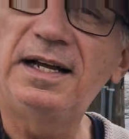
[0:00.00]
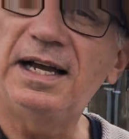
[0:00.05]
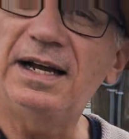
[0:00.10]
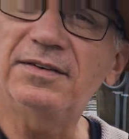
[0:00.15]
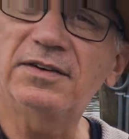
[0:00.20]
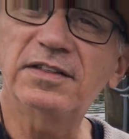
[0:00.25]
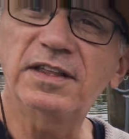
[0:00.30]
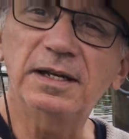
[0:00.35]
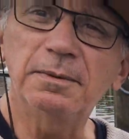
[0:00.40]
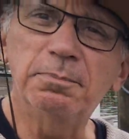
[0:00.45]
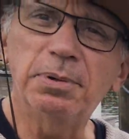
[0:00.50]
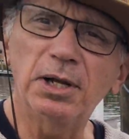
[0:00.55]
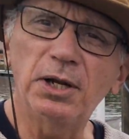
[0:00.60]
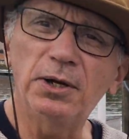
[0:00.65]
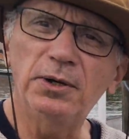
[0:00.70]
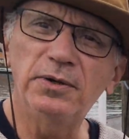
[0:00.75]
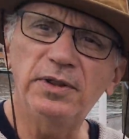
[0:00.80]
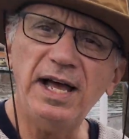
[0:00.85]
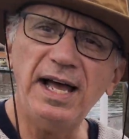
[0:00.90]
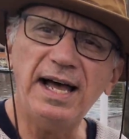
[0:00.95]
Everything
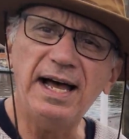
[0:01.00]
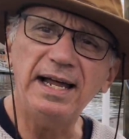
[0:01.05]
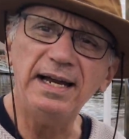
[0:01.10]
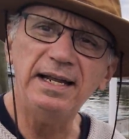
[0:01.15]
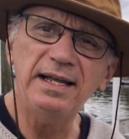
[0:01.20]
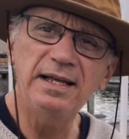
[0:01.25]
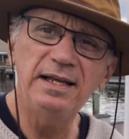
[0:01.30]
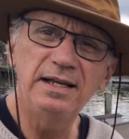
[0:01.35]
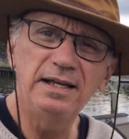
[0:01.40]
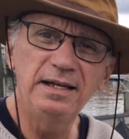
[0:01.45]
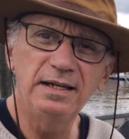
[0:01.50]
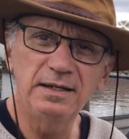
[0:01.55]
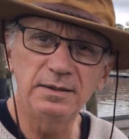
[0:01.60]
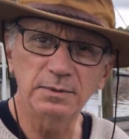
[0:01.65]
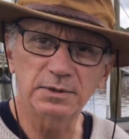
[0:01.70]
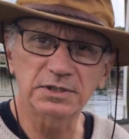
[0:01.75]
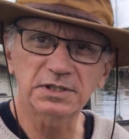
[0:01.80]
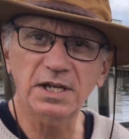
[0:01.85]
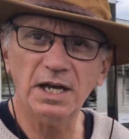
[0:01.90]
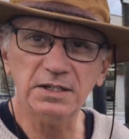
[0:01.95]
below that
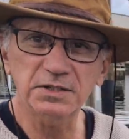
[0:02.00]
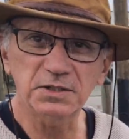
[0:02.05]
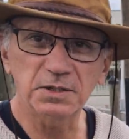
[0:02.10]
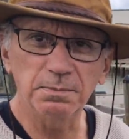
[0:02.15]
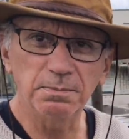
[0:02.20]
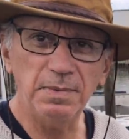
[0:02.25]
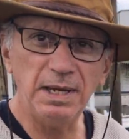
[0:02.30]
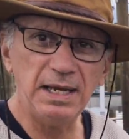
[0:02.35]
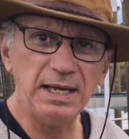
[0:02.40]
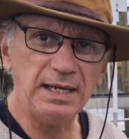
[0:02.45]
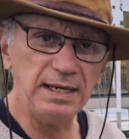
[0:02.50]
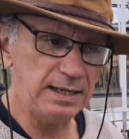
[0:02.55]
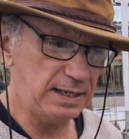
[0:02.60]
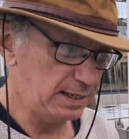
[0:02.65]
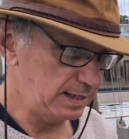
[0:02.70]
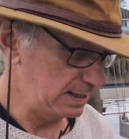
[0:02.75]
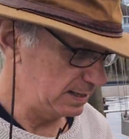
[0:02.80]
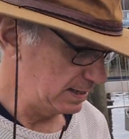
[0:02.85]
was custom made